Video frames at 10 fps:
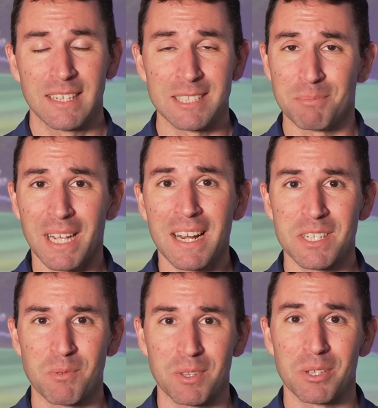And to be
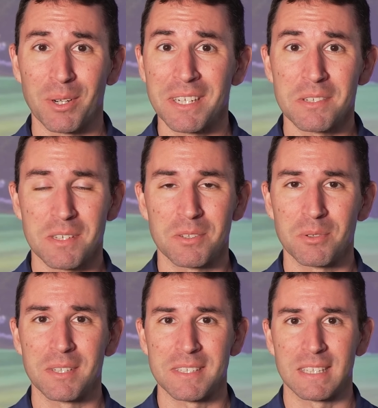honest with you, I used to
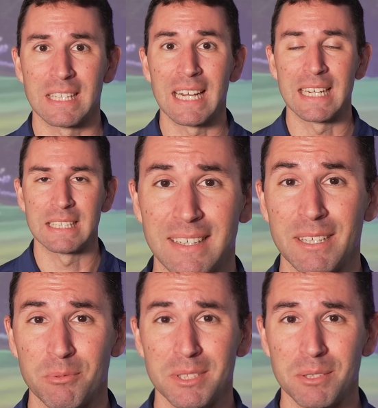do this a lot and
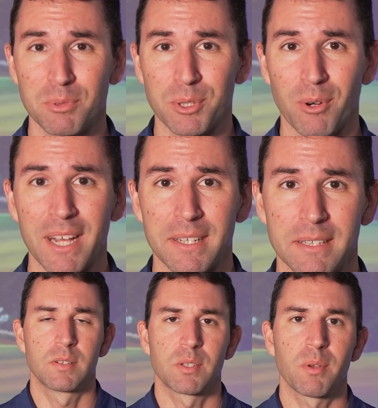I really regret
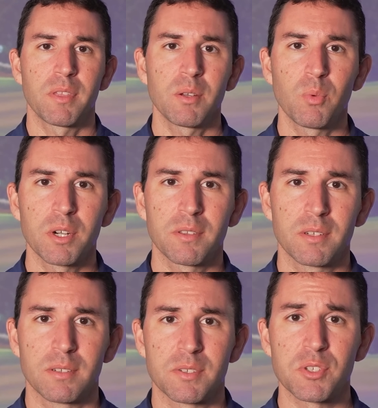it. So I think one of
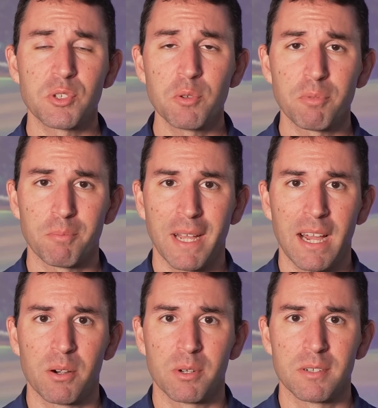the
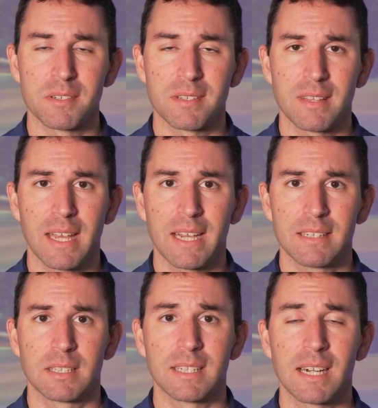superpowers
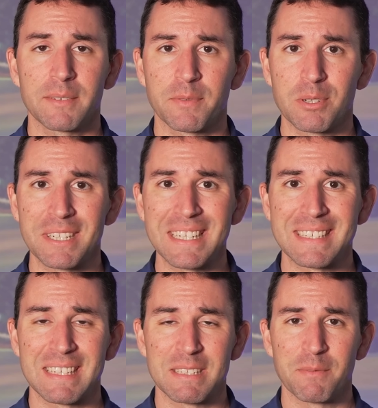that a golfer
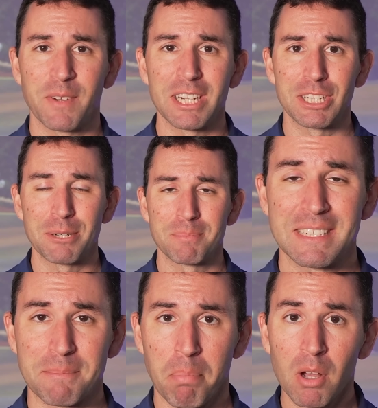needs to develop
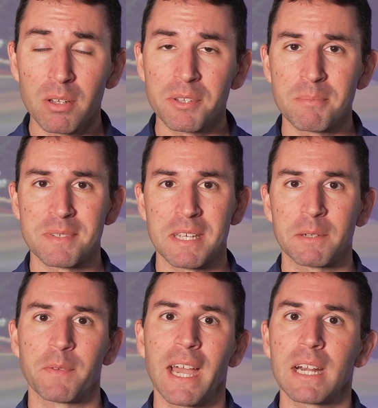is to pull
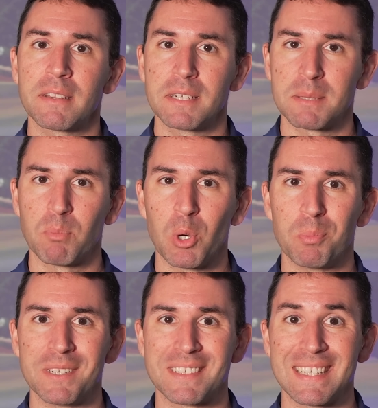themselves out of these
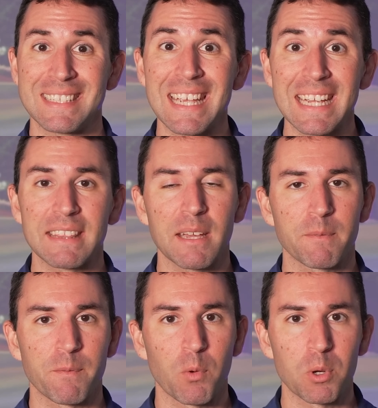moments and take
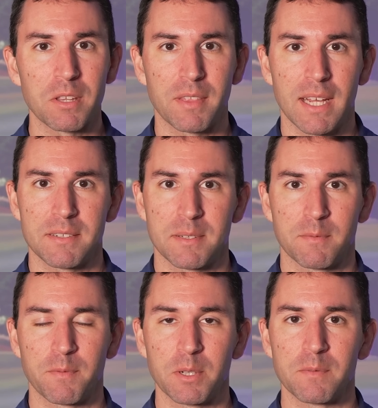that
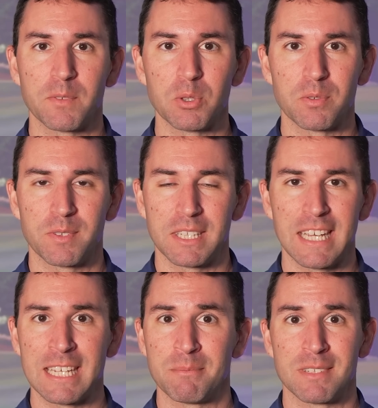40,000 foot view of the
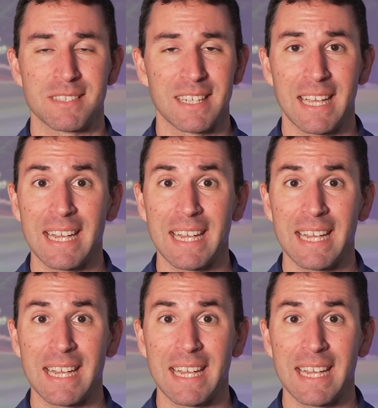game and say,